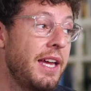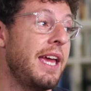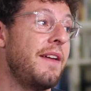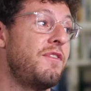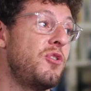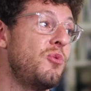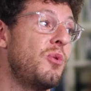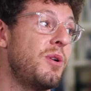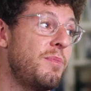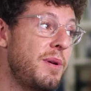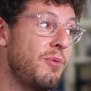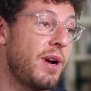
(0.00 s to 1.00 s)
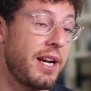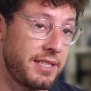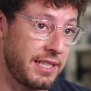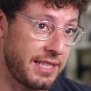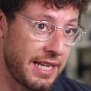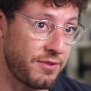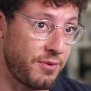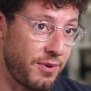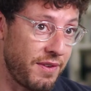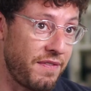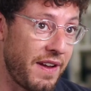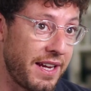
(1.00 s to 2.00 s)
If you want to be really successful
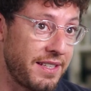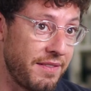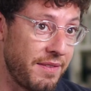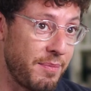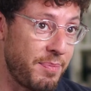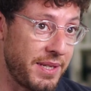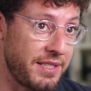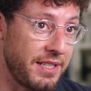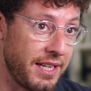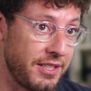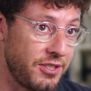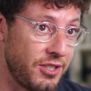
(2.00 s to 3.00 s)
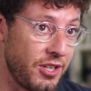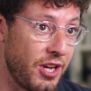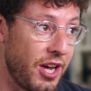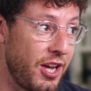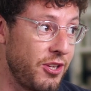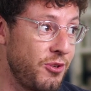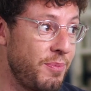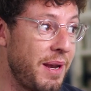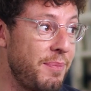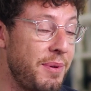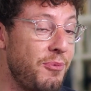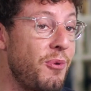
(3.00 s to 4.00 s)
and effective at business, you
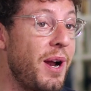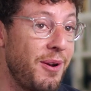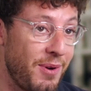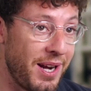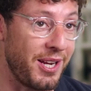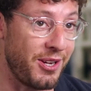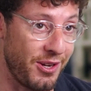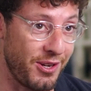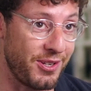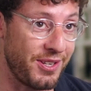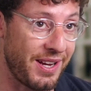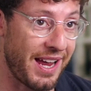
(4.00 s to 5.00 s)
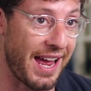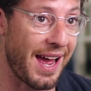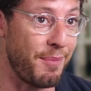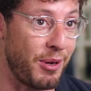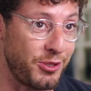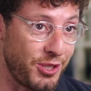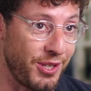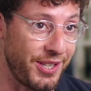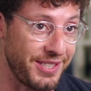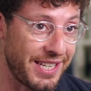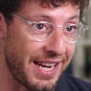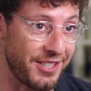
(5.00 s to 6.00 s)
better be really, really good at emotional
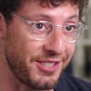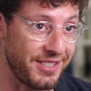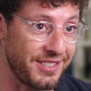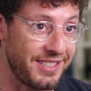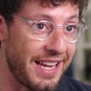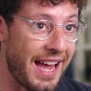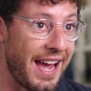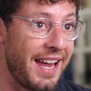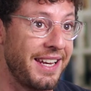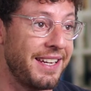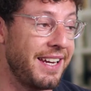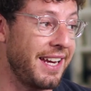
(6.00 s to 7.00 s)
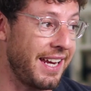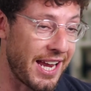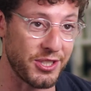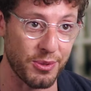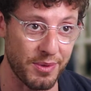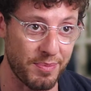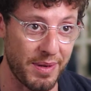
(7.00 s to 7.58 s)
intelligence and engaging with